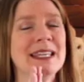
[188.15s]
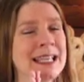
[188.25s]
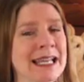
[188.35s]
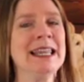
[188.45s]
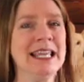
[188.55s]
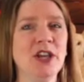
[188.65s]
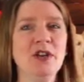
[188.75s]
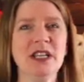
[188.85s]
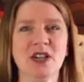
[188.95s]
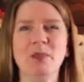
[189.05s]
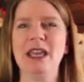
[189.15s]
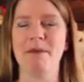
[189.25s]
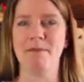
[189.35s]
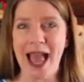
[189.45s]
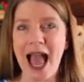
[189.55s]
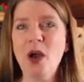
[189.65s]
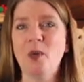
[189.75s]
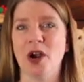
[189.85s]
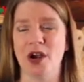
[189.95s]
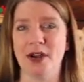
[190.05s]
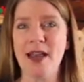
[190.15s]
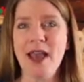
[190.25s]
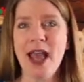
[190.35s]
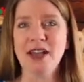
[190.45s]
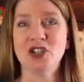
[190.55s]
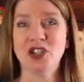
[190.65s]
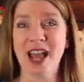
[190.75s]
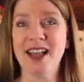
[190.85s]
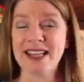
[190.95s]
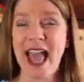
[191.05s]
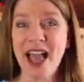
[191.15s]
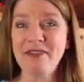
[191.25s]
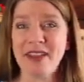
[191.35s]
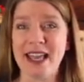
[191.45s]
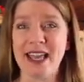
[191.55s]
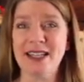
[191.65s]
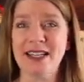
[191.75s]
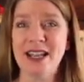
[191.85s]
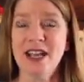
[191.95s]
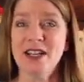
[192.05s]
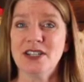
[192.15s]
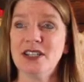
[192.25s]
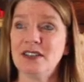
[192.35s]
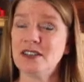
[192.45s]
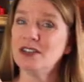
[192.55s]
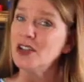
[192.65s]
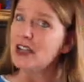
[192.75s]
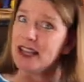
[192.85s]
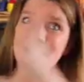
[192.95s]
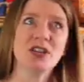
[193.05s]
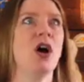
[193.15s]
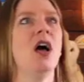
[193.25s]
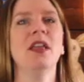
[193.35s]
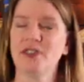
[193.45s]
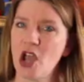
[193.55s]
and I think you need to be empowered as your child's advocate to look into all of the